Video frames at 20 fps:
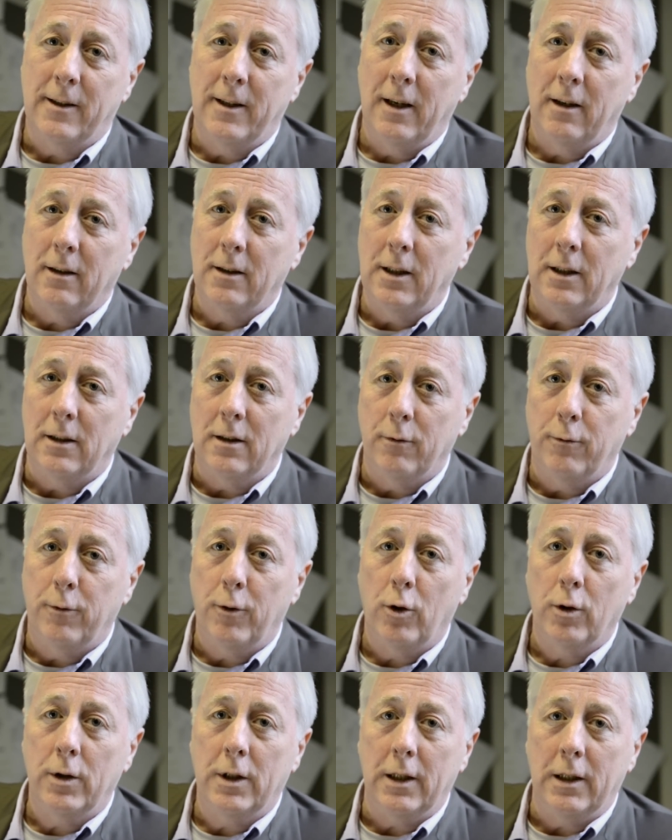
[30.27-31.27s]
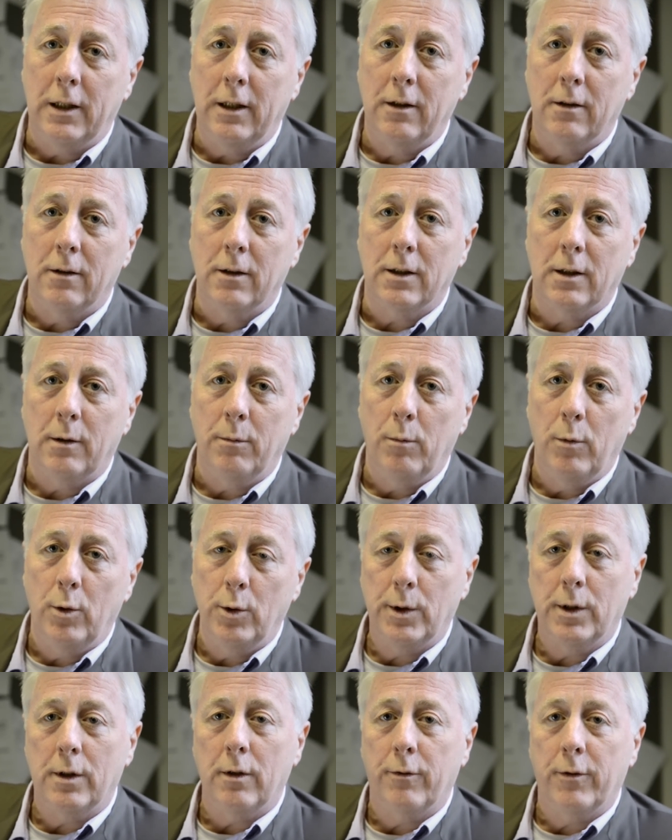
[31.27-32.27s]
30 to 40 years in
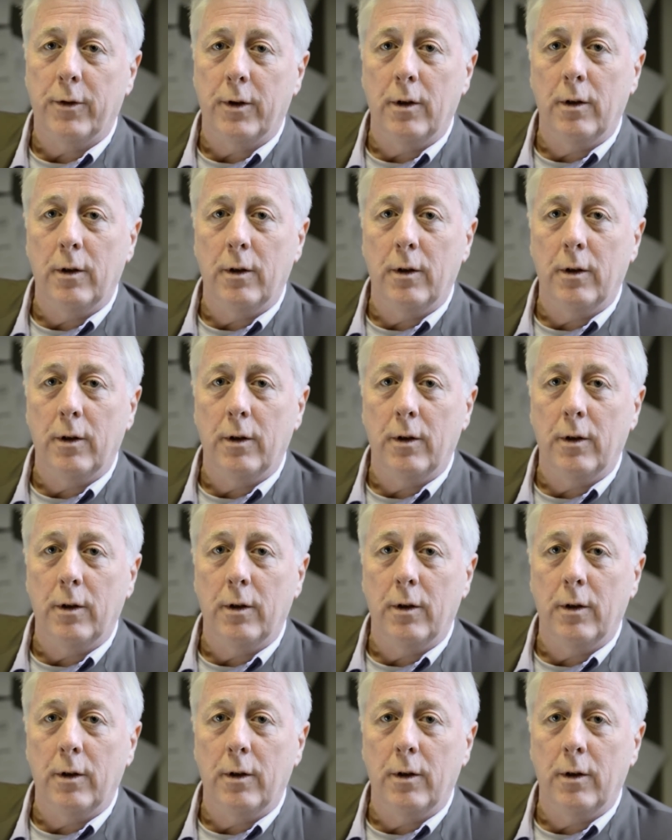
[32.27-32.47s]
most of